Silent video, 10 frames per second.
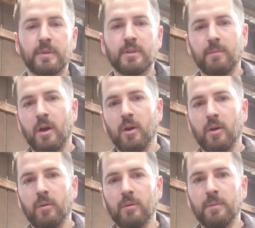
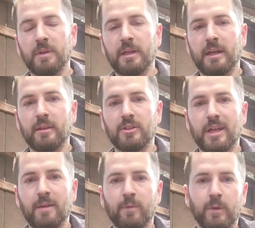Tomorrow I'm gonna get out in the
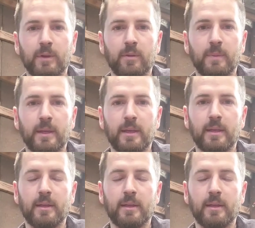shop for a little bit,